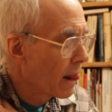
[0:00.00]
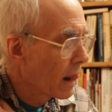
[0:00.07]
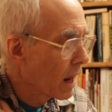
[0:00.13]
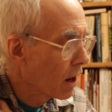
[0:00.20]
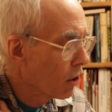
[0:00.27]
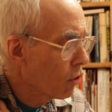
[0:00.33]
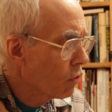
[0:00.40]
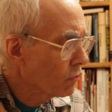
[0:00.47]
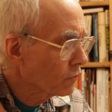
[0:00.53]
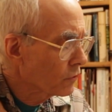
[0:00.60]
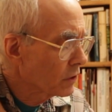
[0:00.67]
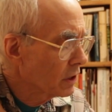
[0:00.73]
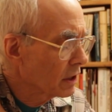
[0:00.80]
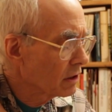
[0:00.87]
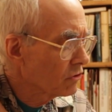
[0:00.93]
Alone
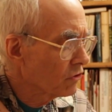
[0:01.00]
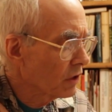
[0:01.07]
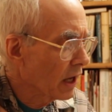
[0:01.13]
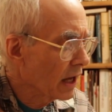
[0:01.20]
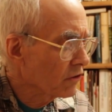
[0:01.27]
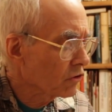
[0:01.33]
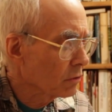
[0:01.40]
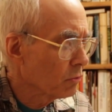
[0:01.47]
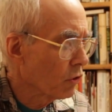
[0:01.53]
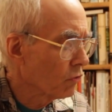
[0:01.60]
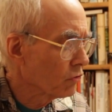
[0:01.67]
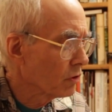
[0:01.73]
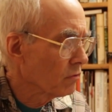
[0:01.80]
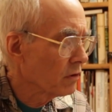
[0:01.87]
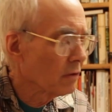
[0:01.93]
for years, the
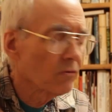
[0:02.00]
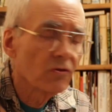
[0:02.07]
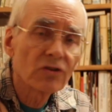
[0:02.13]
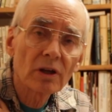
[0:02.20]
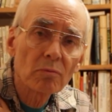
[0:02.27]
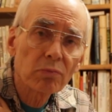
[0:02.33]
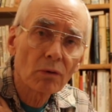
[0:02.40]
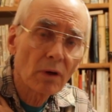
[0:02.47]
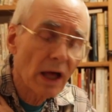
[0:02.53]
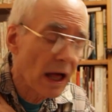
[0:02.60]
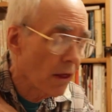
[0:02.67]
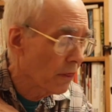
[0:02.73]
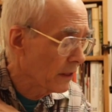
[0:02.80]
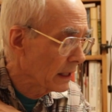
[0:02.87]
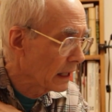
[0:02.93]
Eskimos have lived simple,
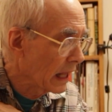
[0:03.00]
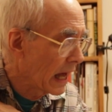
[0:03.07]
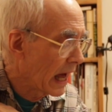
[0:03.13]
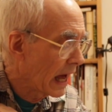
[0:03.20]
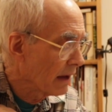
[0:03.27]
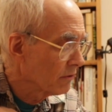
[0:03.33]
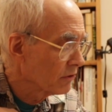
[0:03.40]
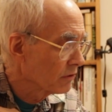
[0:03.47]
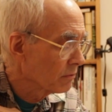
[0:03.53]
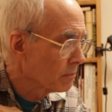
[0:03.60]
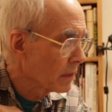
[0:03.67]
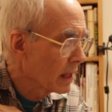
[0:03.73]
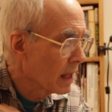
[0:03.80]
healthy lives.